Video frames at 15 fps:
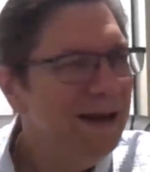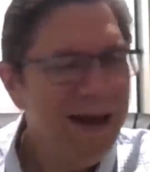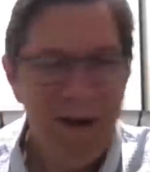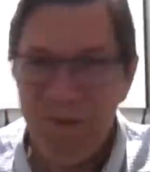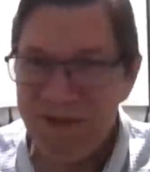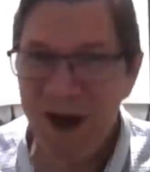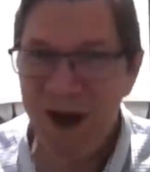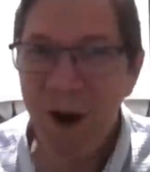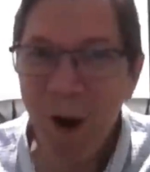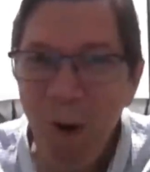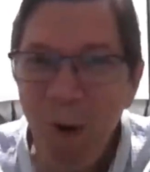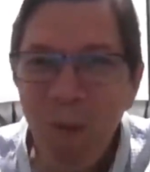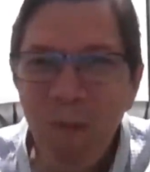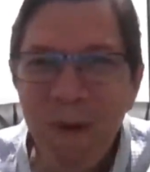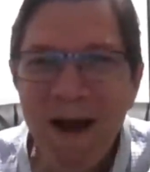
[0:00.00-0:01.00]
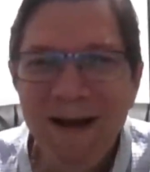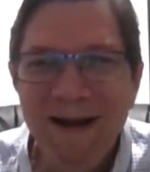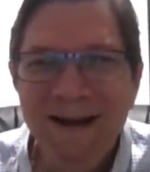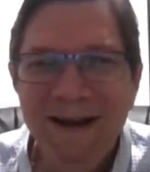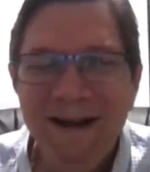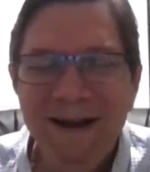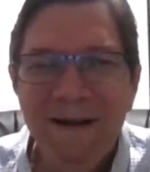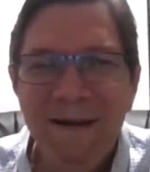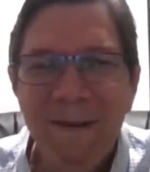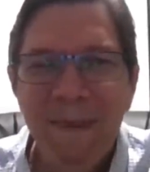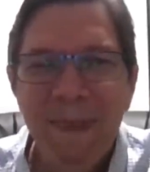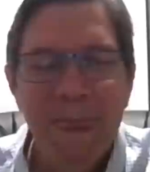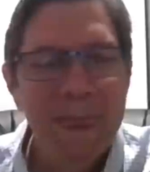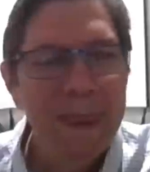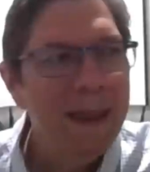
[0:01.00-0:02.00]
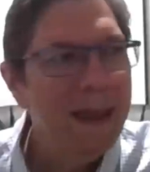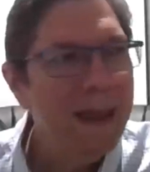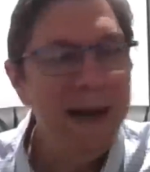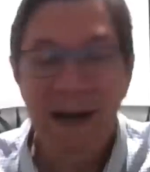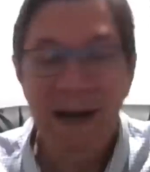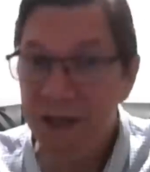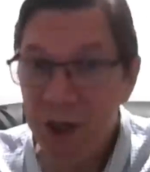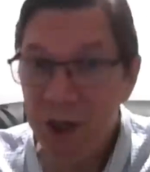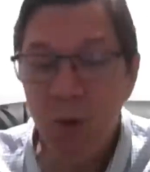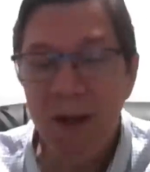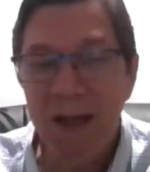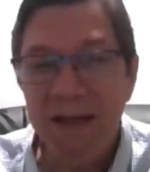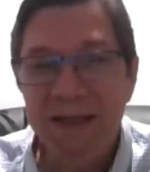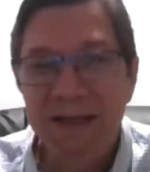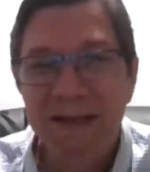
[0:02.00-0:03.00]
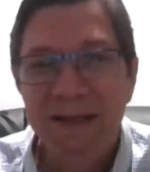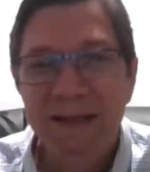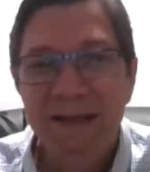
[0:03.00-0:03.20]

I was home and I knew it.